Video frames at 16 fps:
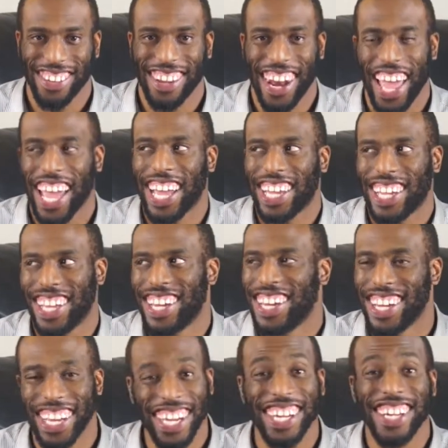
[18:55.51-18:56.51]
Like,
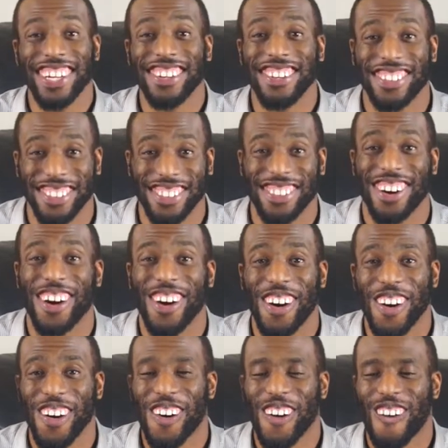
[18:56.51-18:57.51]
it is
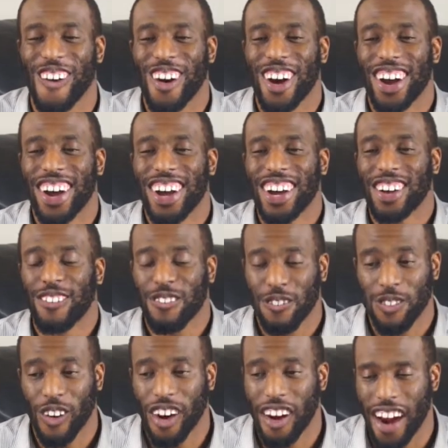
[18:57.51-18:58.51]
so
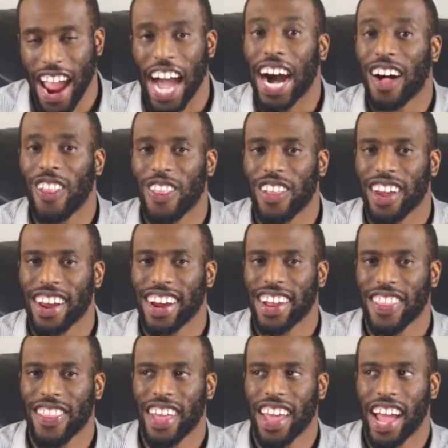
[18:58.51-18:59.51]
far out
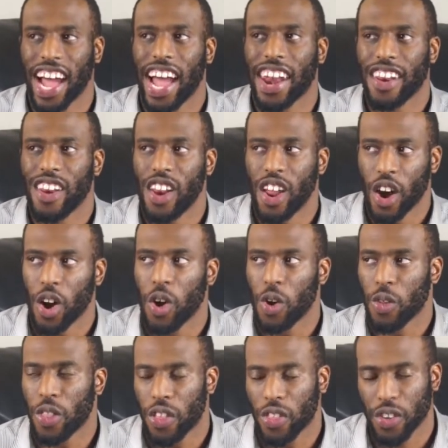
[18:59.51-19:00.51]
there that I
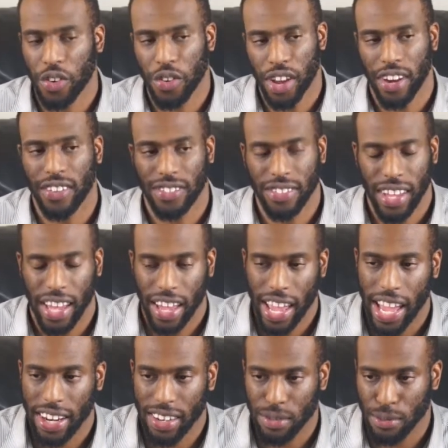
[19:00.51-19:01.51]
know that the creative design
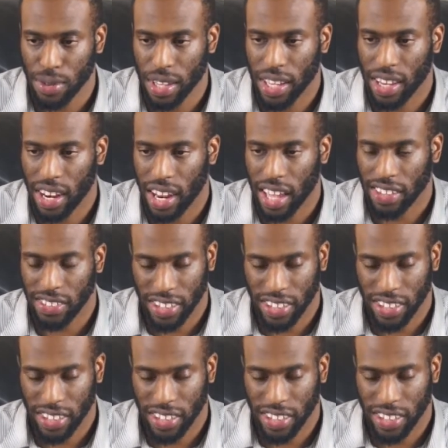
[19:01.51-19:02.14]
had to have been like